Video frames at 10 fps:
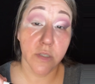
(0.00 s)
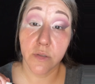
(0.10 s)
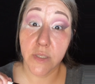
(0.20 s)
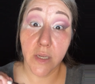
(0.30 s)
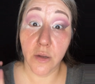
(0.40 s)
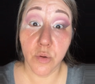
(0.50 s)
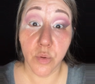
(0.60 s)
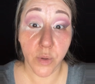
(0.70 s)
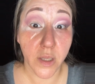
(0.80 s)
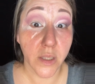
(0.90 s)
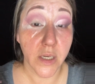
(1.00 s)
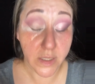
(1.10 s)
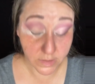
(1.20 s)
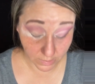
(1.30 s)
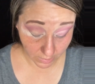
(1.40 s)
So see how quickly and
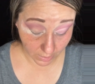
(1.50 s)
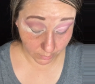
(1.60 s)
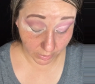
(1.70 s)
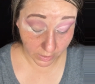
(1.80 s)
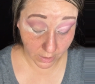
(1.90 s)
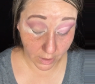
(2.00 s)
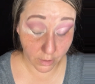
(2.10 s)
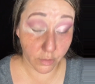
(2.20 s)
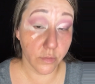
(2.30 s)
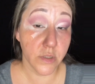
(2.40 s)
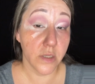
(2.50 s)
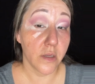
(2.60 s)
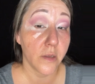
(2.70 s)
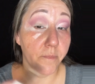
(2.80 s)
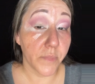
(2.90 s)
easily that blended out.
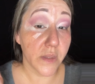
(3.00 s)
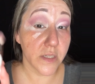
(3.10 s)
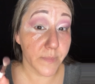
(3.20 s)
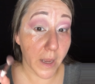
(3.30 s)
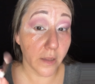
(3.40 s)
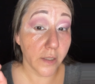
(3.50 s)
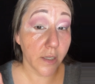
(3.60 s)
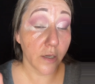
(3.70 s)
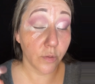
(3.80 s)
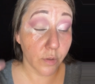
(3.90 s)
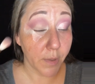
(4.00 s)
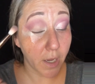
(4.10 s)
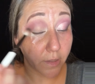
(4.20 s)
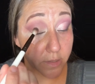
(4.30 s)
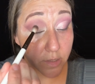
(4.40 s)
This palette and Allure
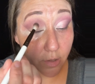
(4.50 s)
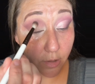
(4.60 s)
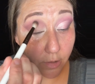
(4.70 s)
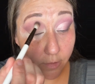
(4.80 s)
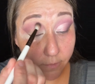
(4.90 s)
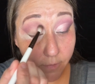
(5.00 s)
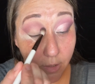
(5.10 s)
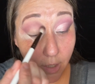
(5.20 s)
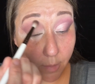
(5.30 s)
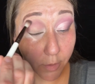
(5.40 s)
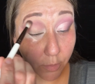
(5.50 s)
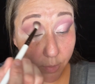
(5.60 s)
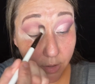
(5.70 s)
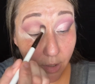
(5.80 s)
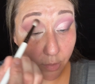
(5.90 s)
palettes are phenomenal
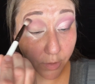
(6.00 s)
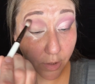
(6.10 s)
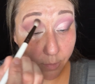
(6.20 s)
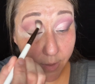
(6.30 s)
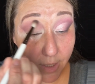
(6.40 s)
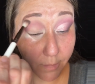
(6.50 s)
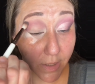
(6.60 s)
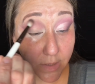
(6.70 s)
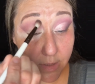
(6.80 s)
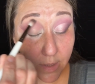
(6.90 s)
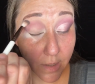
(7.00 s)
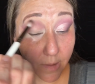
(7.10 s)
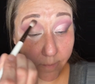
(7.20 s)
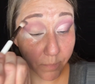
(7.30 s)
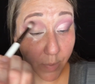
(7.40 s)
with not only their pigment,
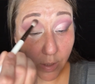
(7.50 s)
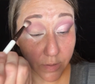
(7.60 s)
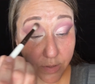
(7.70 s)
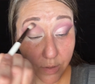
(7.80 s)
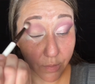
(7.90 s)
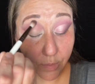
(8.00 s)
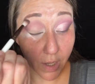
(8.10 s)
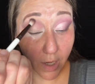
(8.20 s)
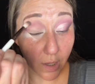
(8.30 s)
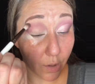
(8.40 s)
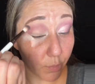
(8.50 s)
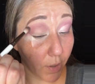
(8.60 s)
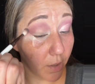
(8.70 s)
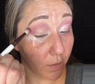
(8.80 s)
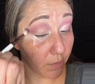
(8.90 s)
but also how
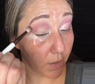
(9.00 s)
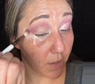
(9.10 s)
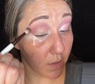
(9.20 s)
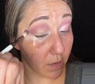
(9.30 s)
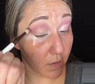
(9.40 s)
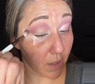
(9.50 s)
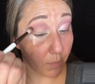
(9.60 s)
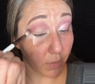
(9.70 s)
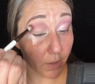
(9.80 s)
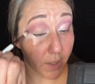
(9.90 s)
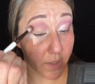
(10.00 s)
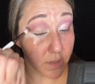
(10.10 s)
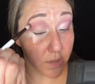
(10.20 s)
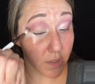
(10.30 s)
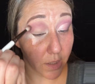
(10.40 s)
well they
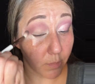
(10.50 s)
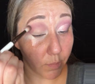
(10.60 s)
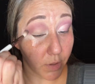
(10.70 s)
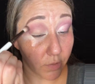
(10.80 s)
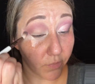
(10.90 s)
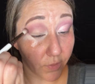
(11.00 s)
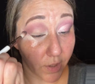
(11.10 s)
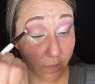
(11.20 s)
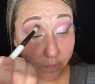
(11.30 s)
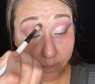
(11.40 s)
blend beautifully.